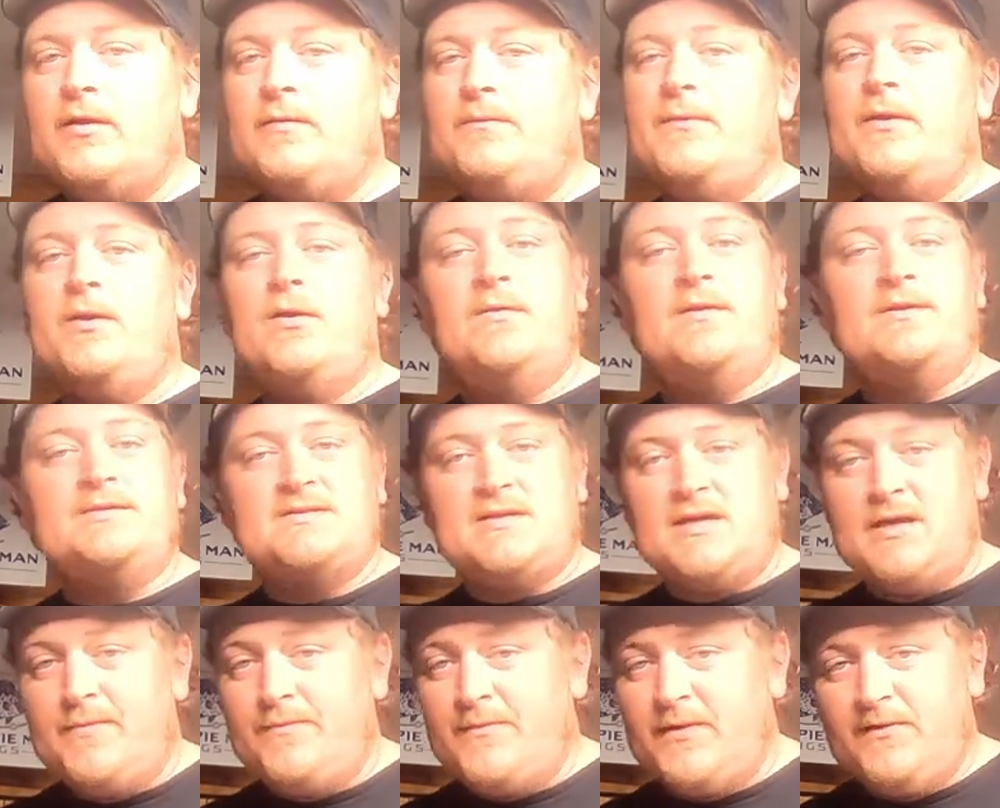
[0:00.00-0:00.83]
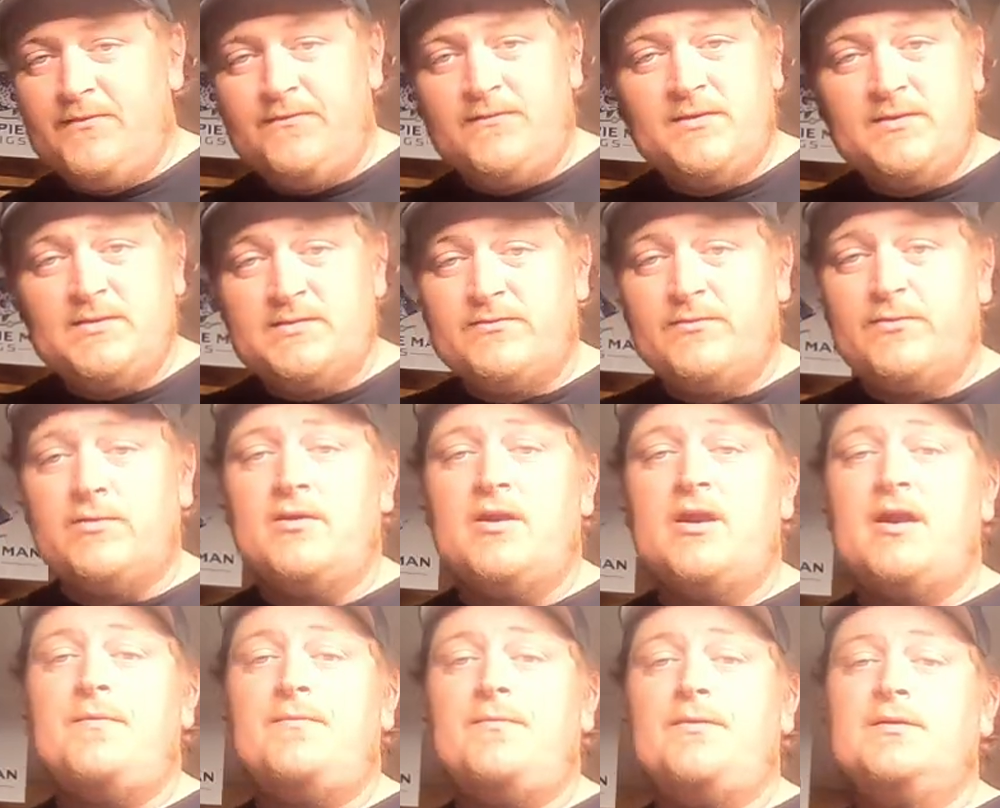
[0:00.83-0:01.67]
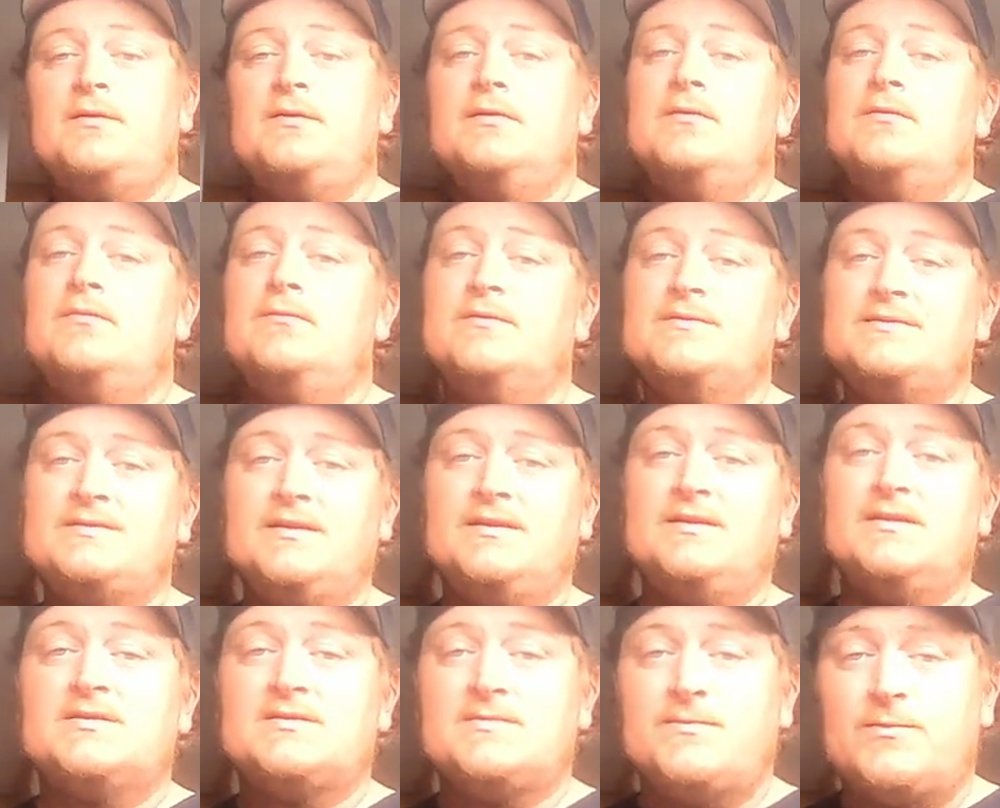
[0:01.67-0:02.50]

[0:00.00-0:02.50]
up, the only time they fished for crappie was in the